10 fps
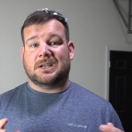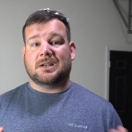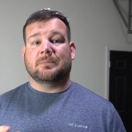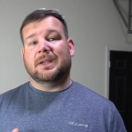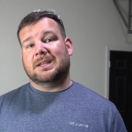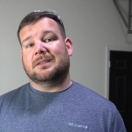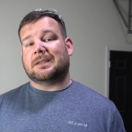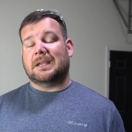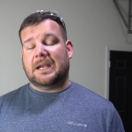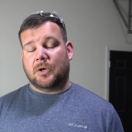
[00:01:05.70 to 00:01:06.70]
kind of making
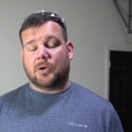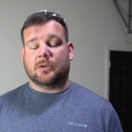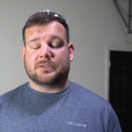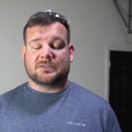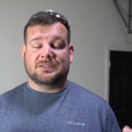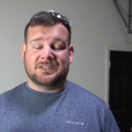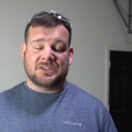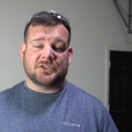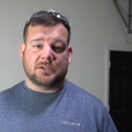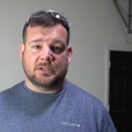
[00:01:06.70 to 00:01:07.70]
the errors
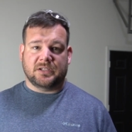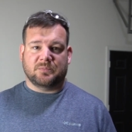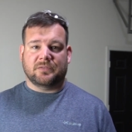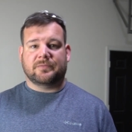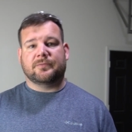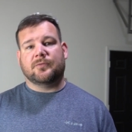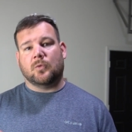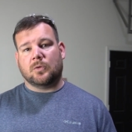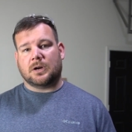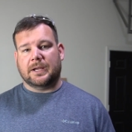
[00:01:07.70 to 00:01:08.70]
digitally
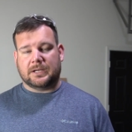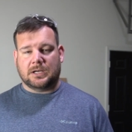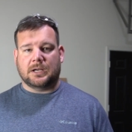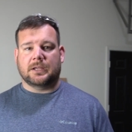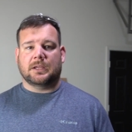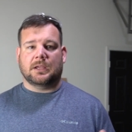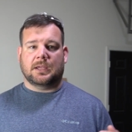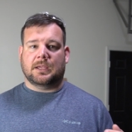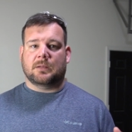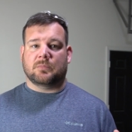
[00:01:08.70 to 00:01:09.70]
before I cut
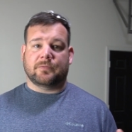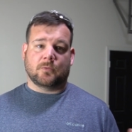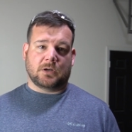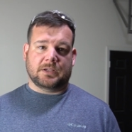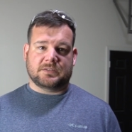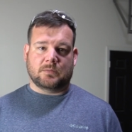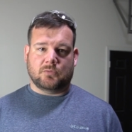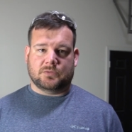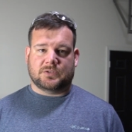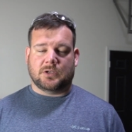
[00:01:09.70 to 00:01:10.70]
and before I
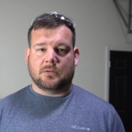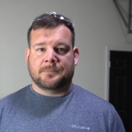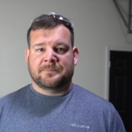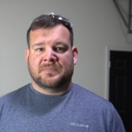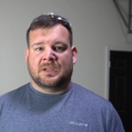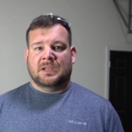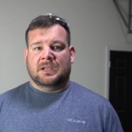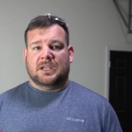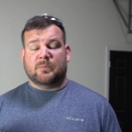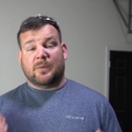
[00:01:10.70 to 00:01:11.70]
assembled. So
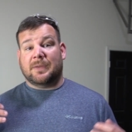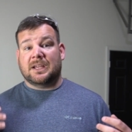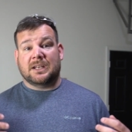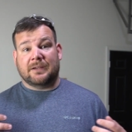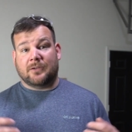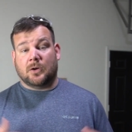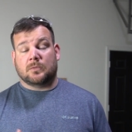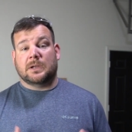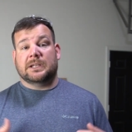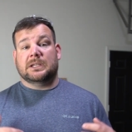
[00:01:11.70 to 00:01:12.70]
in my mind, I've
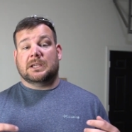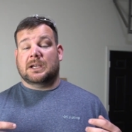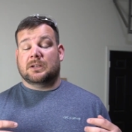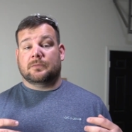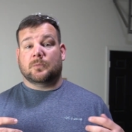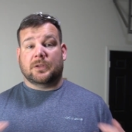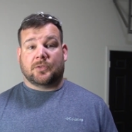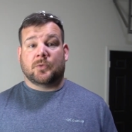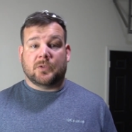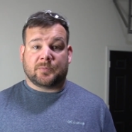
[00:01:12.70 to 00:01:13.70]
already kind of went
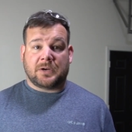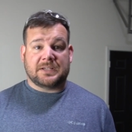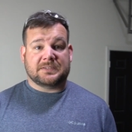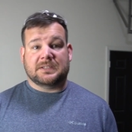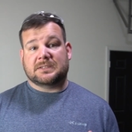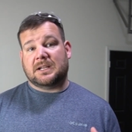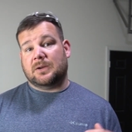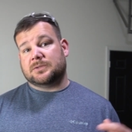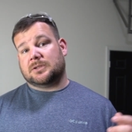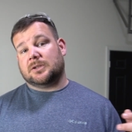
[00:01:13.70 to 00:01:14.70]
through this process and
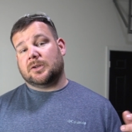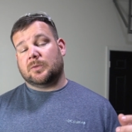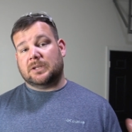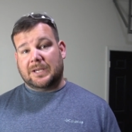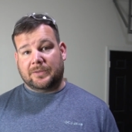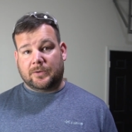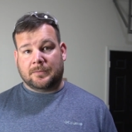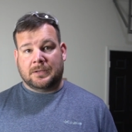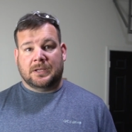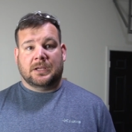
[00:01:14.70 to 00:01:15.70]
how it's going to go together.
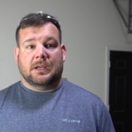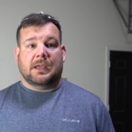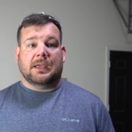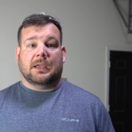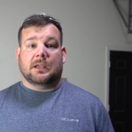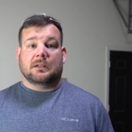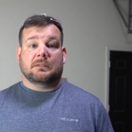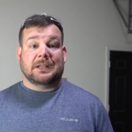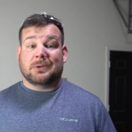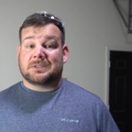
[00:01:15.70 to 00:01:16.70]
And
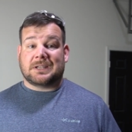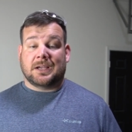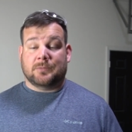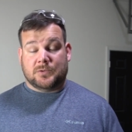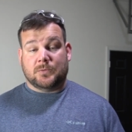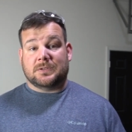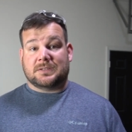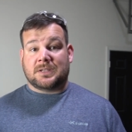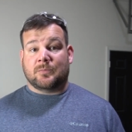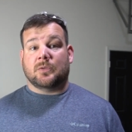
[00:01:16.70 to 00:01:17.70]
now it's time to
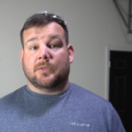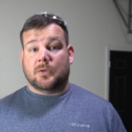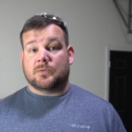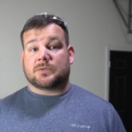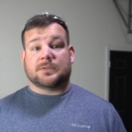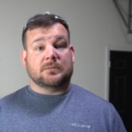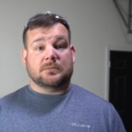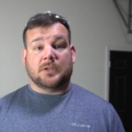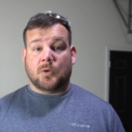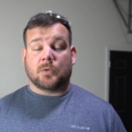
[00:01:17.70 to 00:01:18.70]
assemble those
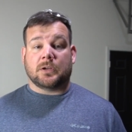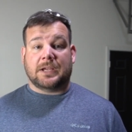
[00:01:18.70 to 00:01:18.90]
lower